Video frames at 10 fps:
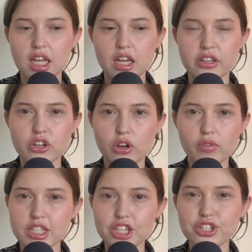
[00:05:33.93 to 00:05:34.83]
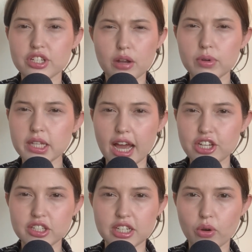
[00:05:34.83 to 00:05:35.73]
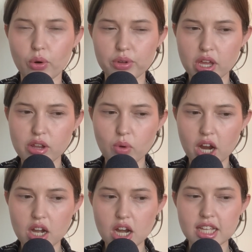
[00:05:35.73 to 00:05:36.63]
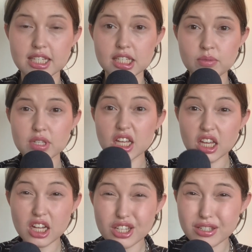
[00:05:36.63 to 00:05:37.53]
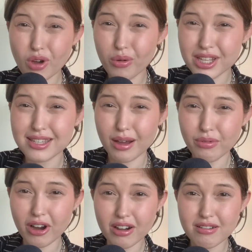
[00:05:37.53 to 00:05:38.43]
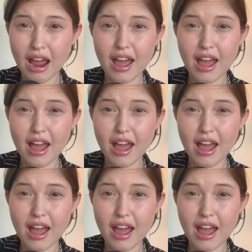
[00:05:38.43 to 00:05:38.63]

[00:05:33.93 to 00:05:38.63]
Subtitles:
the conversation is not really actually going anywhere. It seems like it is going somewhere.